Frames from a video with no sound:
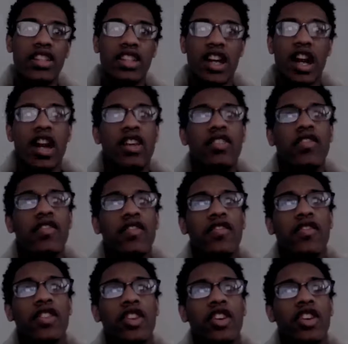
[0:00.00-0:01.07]
kind of
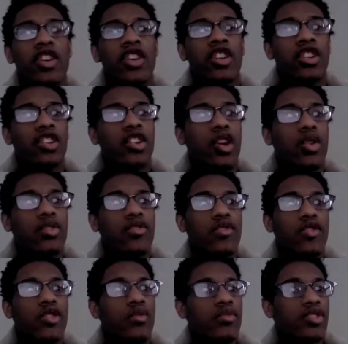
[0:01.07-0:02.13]
goes
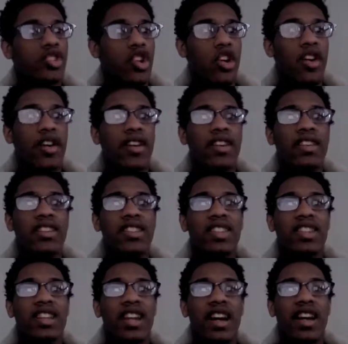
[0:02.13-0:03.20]
from dark
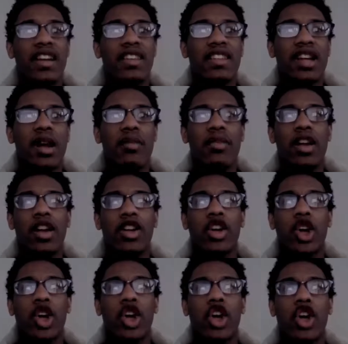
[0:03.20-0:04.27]
to light. I'm like,
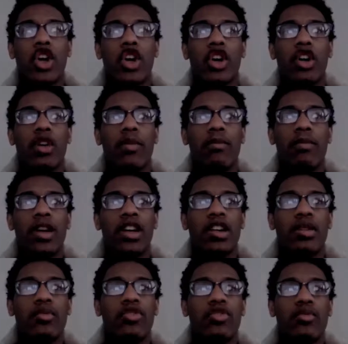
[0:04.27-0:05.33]
make
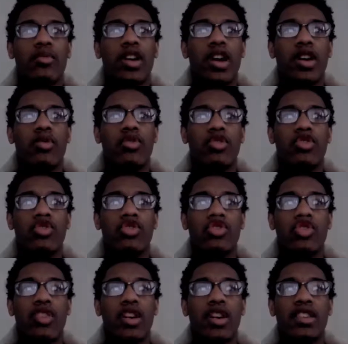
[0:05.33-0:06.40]
up your mind what you're
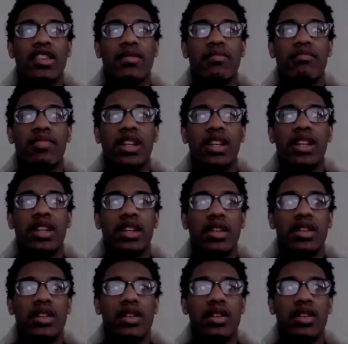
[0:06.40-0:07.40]
trying to be.